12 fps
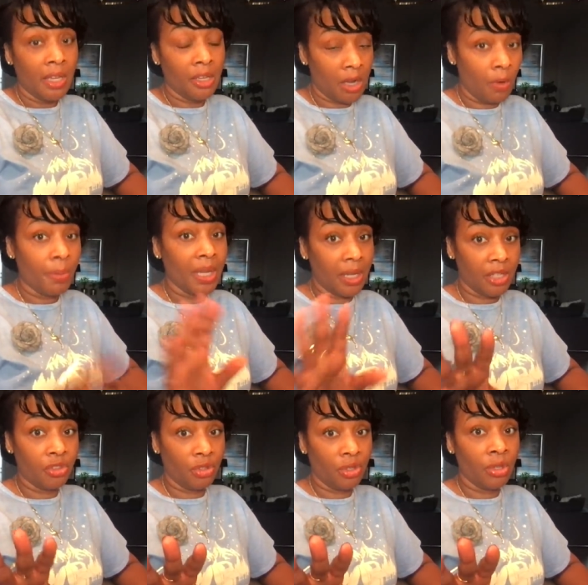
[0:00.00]
you know,
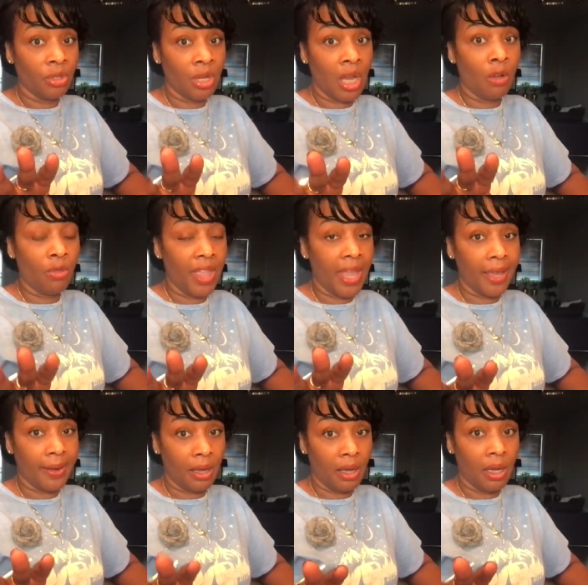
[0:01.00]
because you know
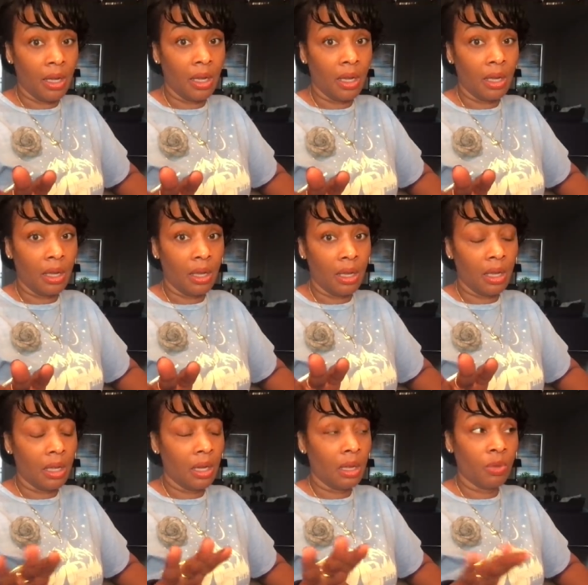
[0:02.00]
that uh uh,
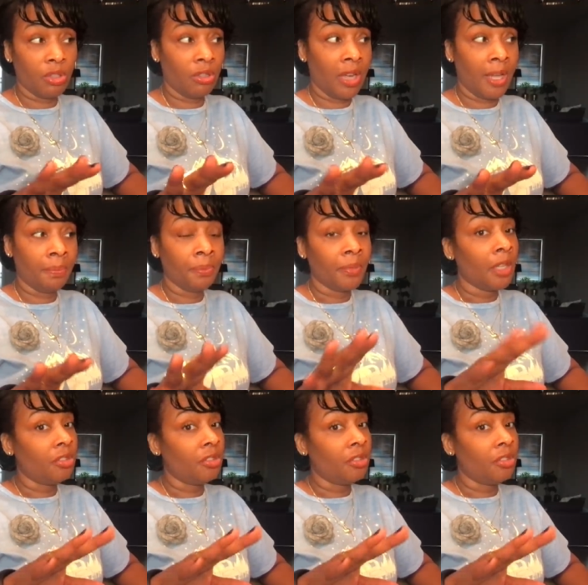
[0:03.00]
uh what's her name?